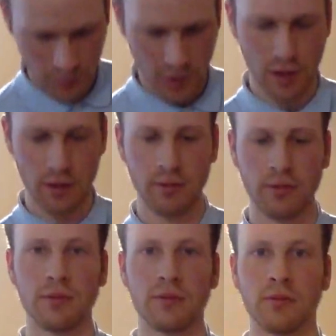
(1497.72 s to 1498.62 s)
Okay.
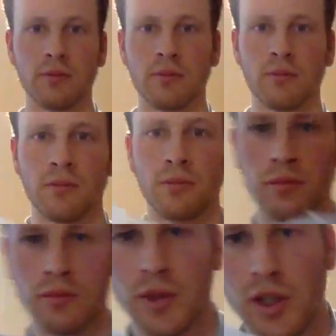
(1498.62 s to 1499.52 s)

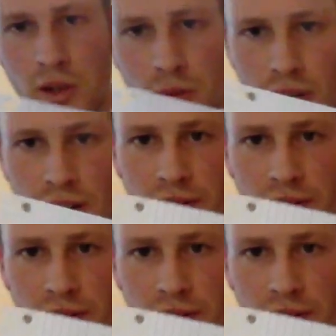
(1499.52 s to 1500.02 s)
So we have